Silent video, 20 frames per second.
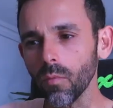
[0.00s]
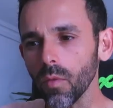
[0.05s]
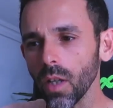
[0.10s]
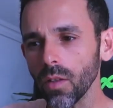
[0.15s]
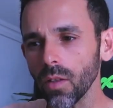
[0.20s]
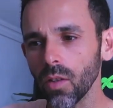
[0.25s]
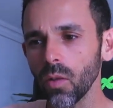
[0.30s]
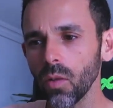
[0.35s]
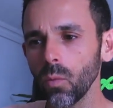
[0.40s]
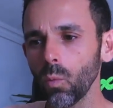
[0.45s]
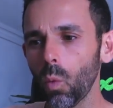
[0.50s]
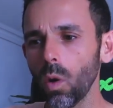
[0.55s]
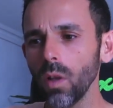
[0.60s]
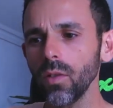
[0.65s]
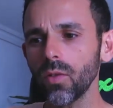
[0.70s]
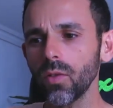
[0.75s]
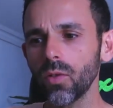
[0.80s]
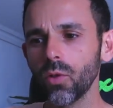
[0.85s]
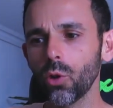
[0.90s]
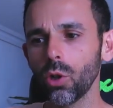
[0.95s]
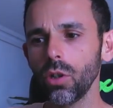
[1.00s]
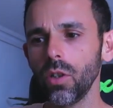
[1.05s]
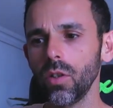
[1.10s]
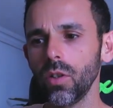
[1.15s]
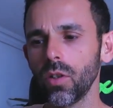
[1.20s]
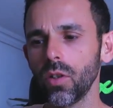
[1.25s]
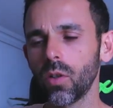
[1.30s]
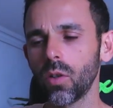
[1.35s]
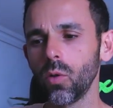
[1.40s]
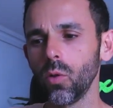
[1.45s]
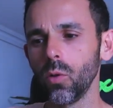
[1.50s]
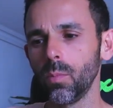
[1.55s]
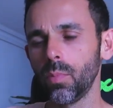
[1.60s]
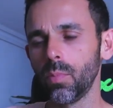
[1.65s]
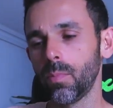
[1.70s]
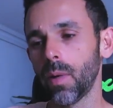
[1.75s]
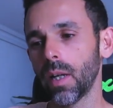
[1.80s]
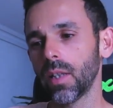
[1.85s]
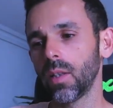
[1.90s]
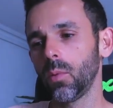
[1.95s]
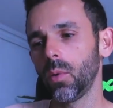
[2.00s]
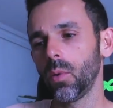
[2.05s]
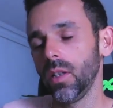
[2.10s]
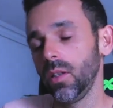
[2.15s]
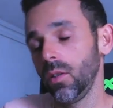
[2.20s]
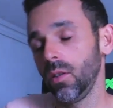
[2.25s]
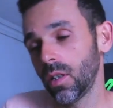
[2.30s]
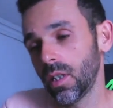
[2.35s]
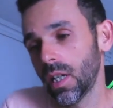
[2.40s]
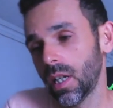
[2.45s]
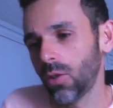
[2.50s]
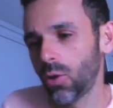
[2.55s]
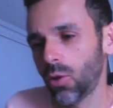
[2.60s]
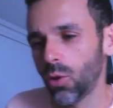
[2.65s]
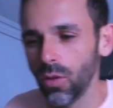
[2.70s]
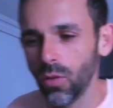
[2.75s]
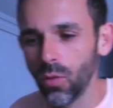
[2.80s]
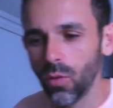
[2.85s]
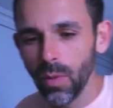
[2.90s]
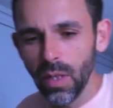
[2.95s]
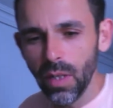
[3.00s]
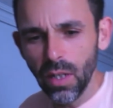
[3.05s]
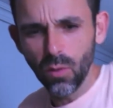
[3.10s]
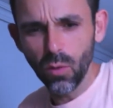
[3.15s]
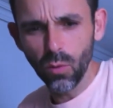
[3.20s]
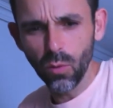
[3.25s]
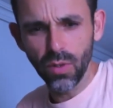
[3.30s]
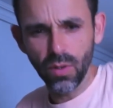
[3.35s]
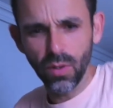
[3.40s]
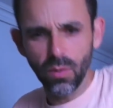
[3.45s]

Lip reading: Then once joining the group, by the way, you cannot join too many groups